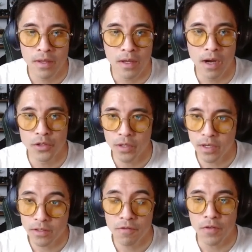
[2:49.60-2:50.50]
You
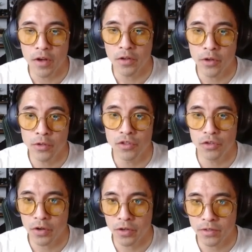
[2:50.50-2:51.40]
guys can follow those
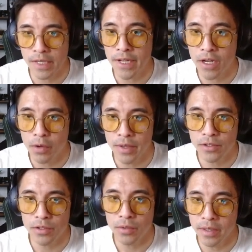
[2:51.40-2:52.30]
tutorials. They go
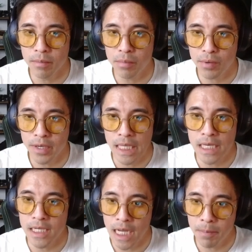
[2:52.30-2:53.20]
into it pretty
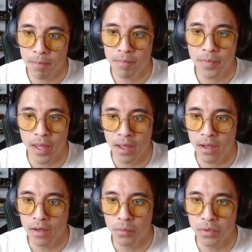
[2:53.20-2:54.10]
in depth
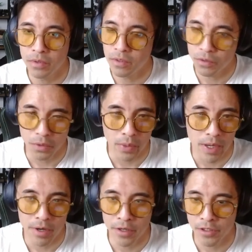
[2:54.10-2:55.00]
and will do a way
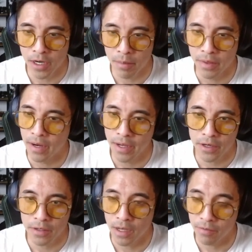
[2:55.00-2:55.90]
better job than I
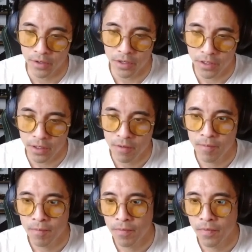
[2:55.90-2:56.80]
ever could.
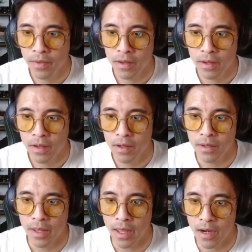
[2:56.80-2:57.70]

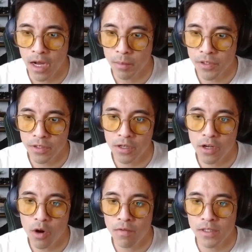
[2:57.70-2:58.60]
And I'm just going to
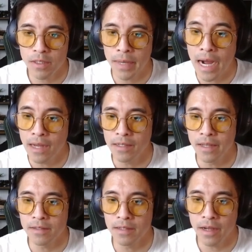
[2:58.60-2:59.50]
go over some
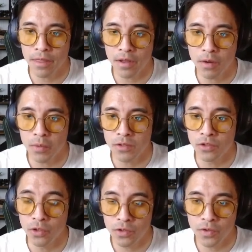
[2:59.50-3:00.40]
highlights that I thought was
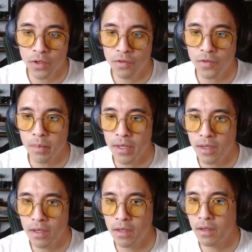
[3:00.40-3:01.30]
useful for
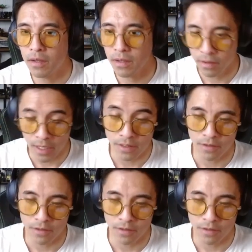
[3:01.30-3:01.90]
me as a